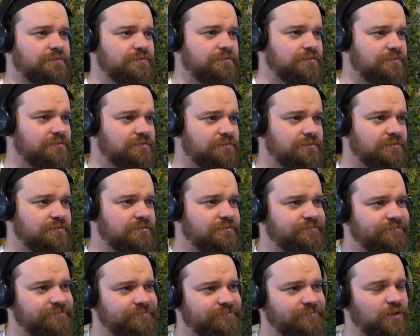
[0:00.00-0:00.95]

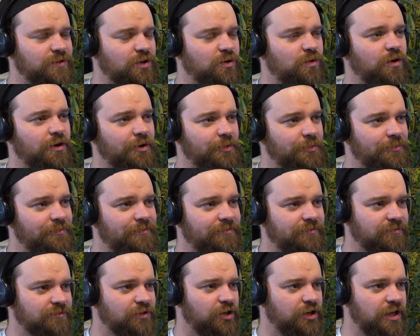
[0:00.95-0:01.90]
Not quite.
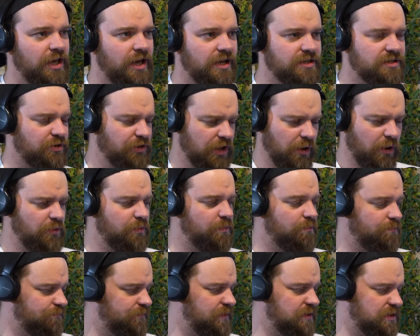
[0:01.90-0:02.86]
Not yet.
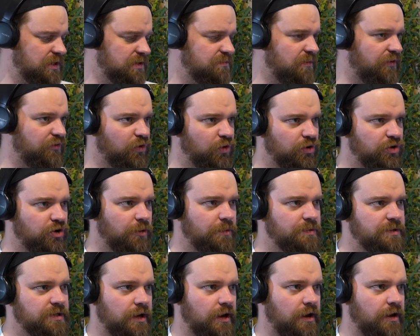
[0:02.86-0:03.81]
Although this is my 4th
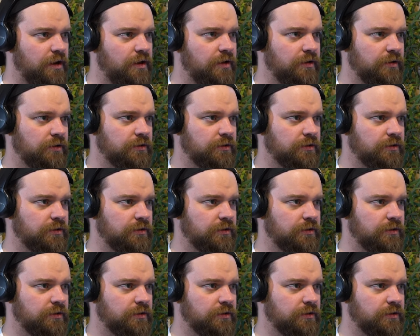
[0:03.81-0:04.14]
cup today.